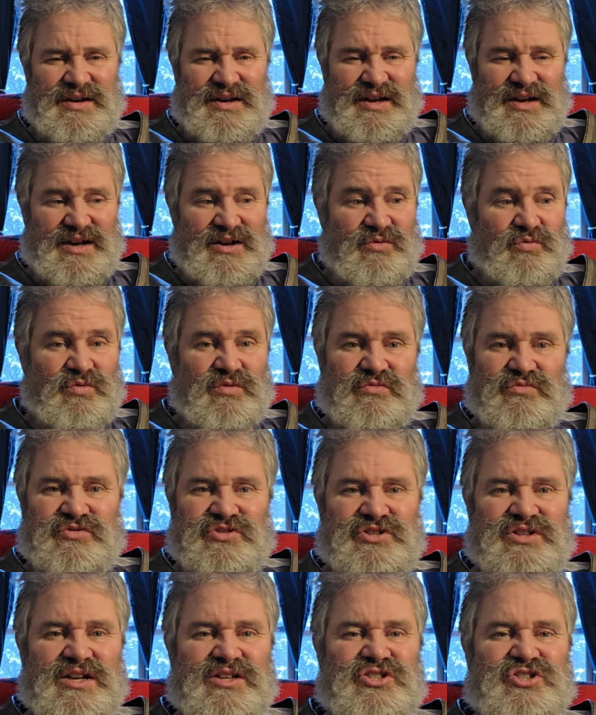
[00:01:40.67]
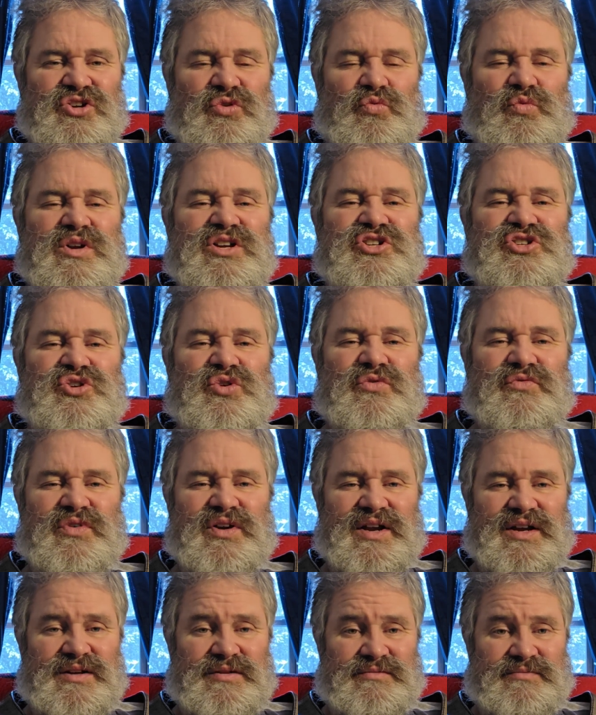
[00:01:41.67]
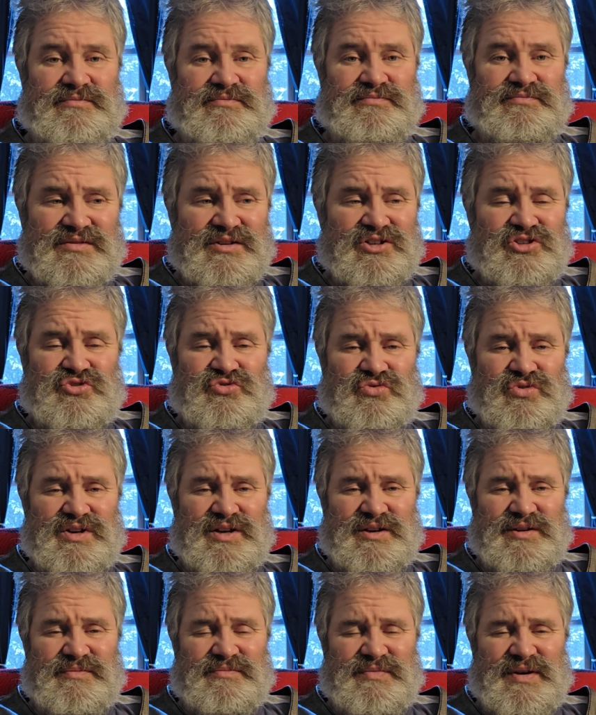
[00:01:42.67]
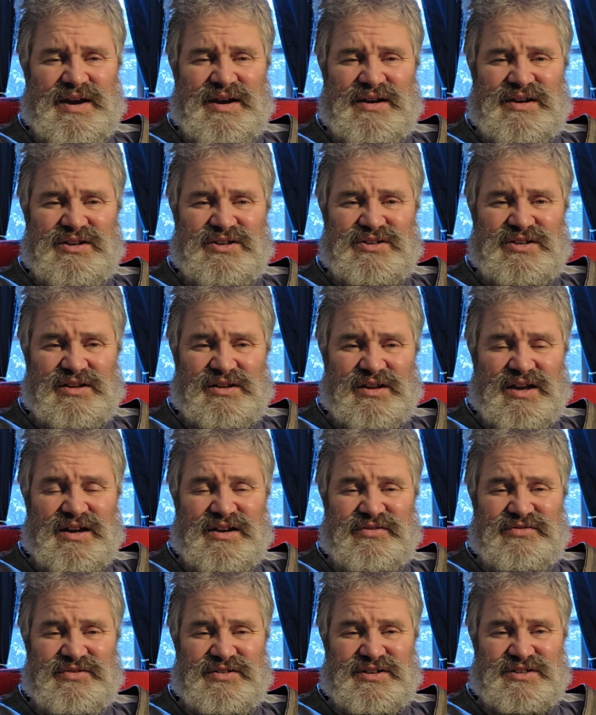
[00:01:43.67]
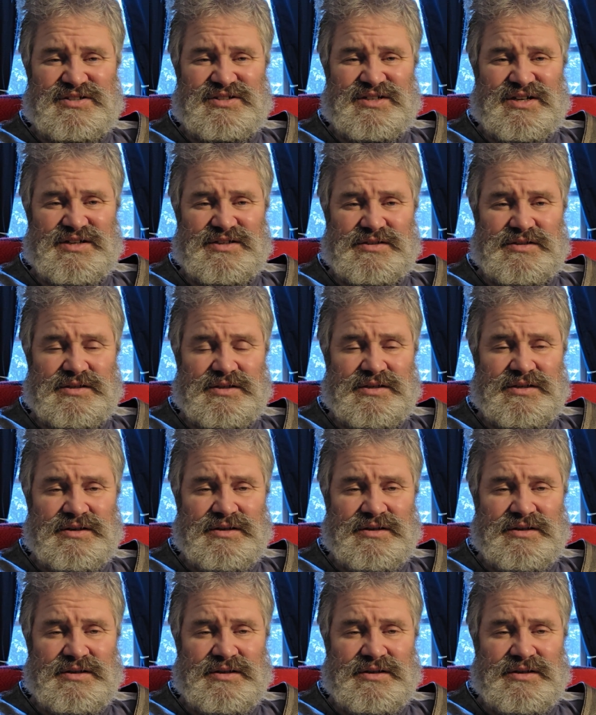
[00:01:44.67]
And it starts to rejuvenate the tree back into life in a sense.